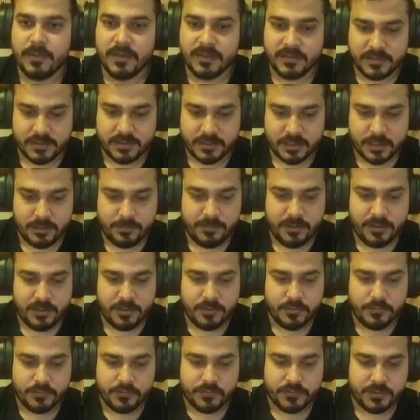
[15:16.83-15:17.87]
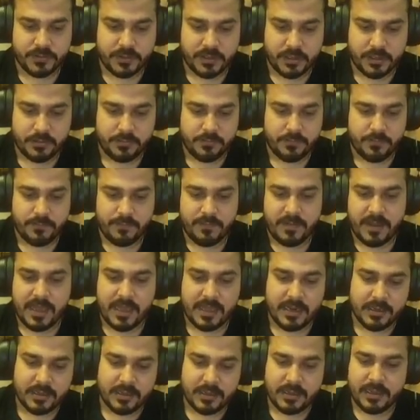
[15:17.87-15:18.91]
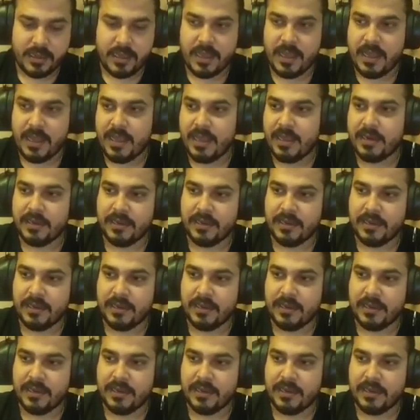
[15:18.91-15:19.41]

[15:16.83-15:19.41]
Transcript: basically be using varchar.